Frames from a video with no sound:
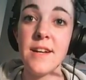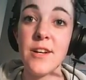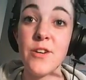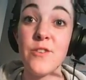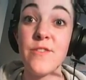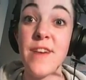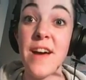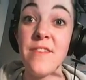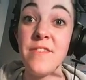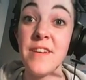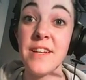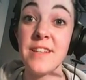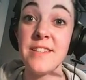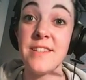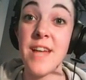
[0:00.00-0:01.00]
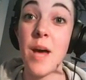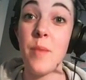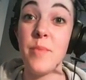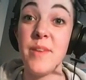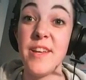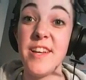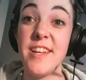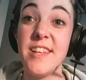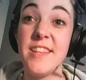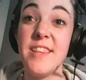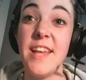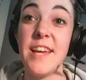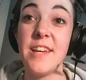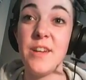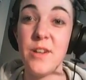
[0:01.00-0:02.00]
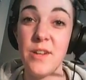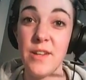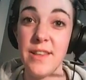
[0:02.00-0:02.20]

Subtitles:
Graphics tablet, like a